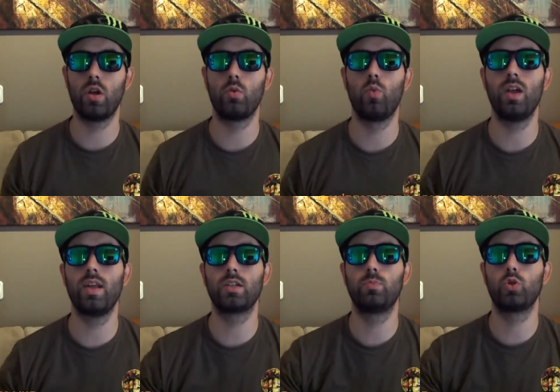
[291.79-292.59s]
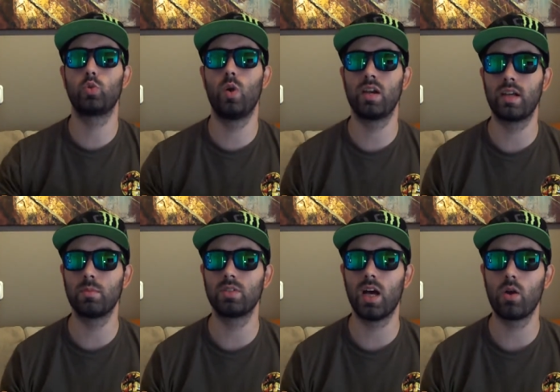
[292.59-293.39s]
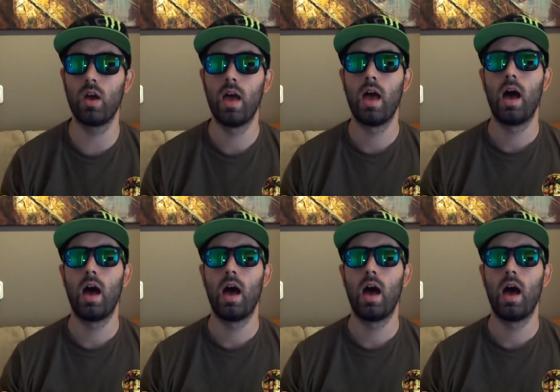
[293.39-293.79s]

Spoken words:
And when Xbox One comes out,